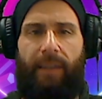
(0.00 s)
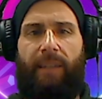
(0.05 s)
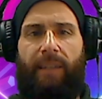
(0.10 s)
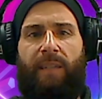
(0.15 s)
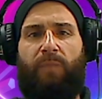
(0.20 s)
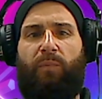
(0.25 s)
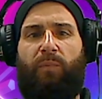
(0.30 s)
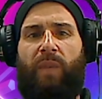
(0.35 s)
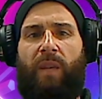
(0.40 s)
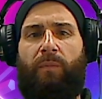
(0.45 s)
It
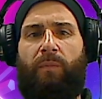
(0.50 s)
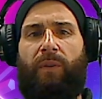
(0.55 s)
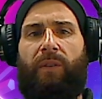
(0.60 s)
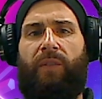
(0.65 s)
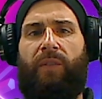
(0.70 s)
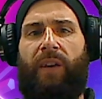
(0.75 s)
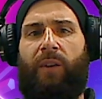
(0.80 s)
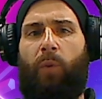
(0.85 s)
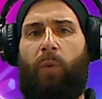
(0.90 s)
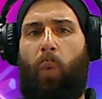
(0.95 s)
is people
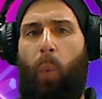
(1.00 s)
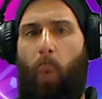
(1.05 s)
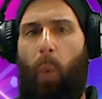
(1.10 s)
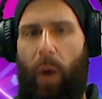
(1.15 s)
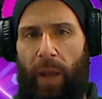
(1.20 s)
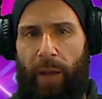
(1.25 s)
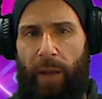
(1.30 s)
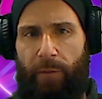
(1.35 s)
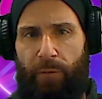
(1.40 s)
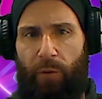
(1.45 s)
that
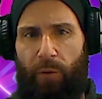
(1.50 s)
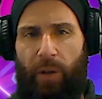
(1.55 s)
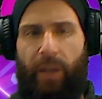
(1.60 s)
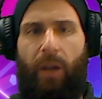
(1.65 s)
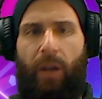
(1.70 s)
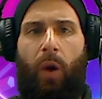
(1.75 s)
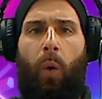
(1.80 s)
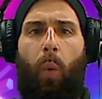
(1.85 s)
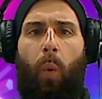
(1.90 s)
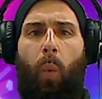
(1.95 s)

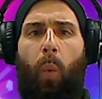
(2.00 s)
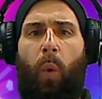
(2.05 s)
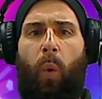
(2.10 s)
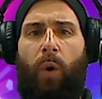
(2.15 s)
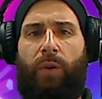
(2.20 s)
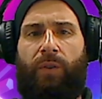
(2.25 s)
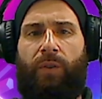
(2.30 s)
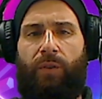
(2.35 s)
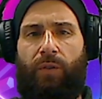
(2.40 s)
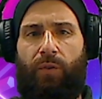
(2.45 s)
willingly
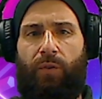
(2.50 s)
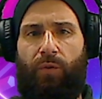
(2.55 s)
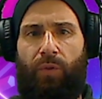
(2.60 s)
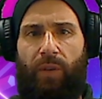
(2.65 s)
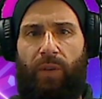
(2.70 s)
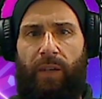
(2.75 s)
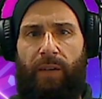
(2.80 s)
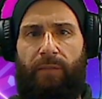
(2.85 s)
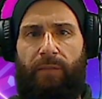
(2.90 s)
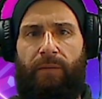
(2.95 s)
want
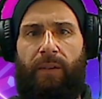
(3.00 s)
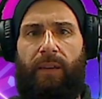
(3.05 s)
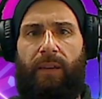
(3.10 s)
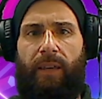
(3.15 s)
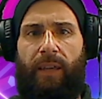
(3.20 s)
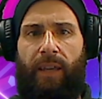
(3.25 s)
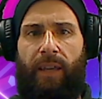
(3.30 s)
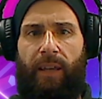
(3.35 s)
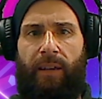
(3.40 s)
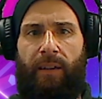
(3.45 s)
to live
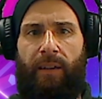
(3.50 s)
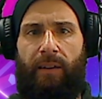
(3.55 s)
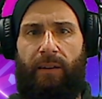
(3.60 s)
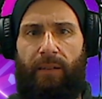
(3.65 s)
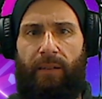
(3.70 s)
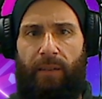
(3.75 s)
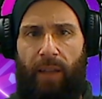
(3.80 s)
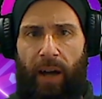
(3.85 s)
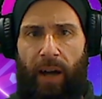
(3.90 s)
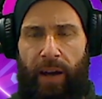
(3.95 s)
in
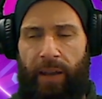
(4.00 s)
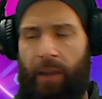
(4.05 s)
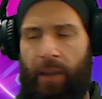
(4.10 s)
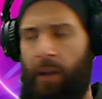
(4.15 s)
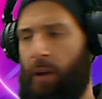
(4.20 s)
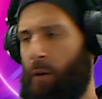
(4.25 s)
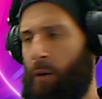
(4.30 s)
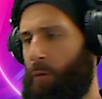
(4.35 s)
a lie.